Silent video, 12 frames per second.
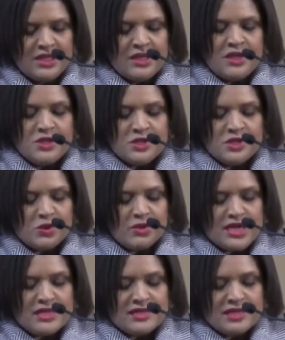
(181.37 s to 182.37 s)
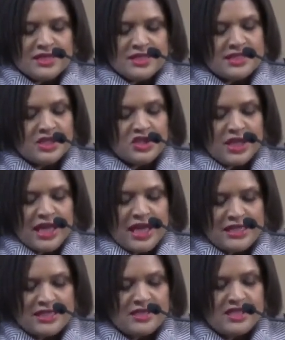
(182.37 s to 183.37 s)
Stories such
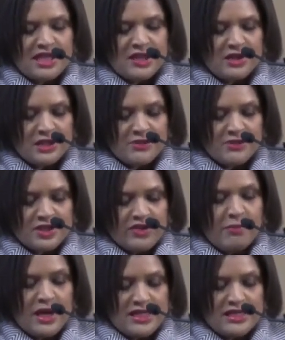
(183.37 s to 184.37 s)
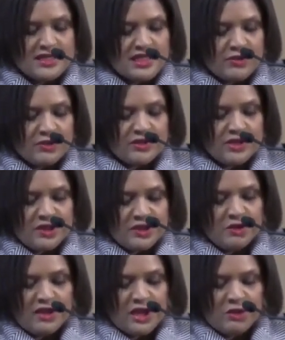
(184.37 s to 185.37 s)
as the narratives of my several
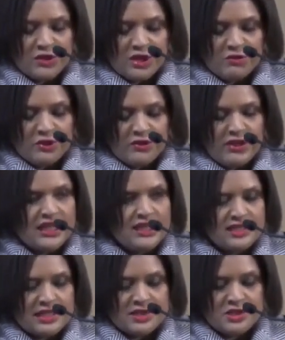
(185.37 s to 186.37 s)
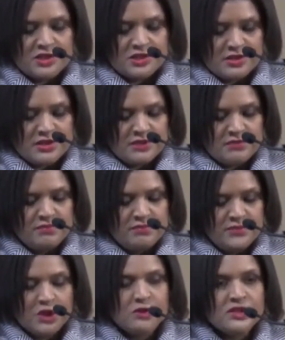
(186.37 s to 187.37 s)
Underground Railroad ancestors,
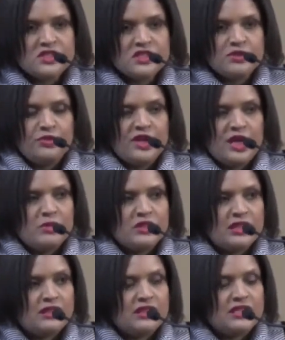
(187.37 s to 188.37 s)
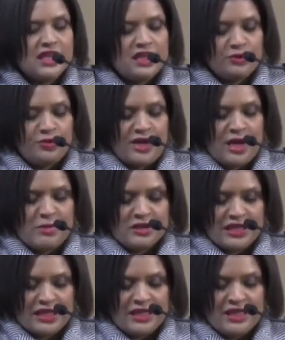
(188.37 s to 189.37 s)
the Christian family, the Dunn
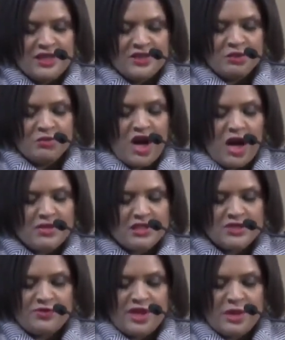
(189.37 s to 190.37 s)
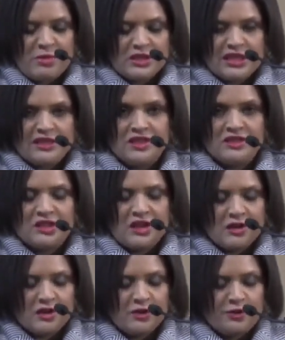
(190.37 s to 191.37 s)
family, the Robbins family, the
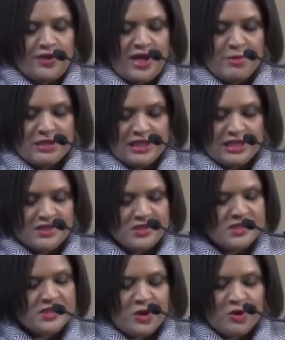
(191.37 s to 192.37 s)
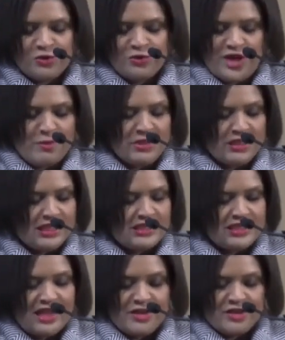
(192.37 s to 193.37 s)
Larder family, the Stone family, and
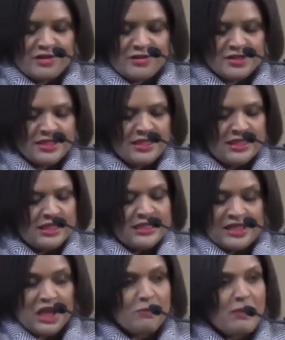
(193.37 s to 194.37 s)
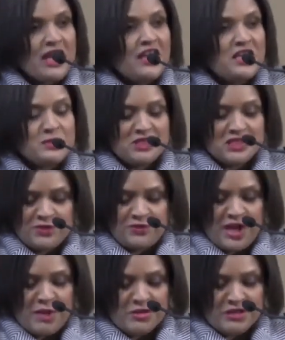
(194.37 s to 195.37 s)
others, like my husband's
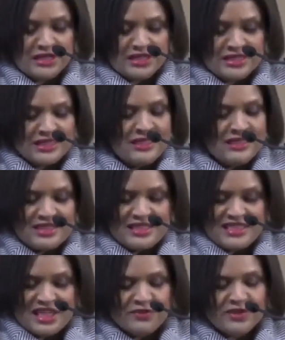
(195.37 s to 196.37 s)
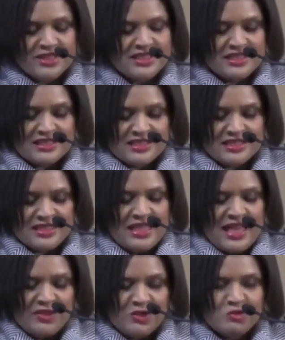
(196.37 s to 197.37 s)
families, the Davises,
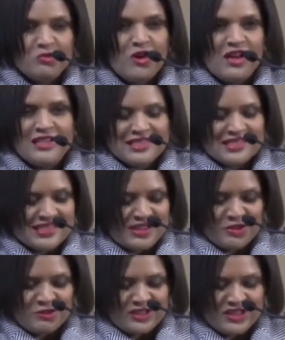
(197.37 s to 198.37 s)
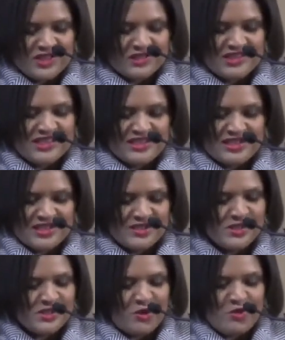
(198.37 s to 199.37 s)
and the Wallses, and the Richardsons, and
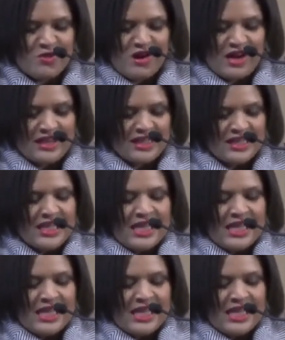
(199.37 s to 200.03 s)
so on.